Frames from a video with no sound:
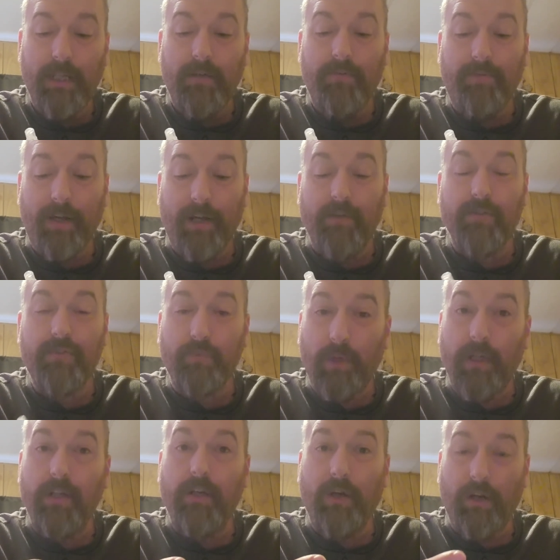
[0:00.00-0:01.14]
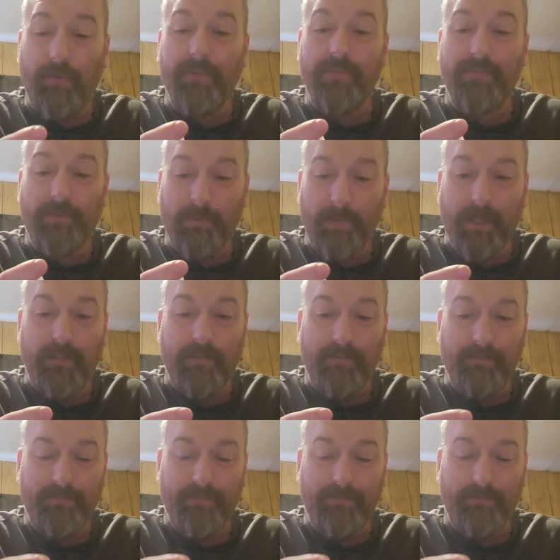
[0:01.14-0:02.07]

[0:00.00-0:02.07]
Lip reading: Fragrance One, Office for Men.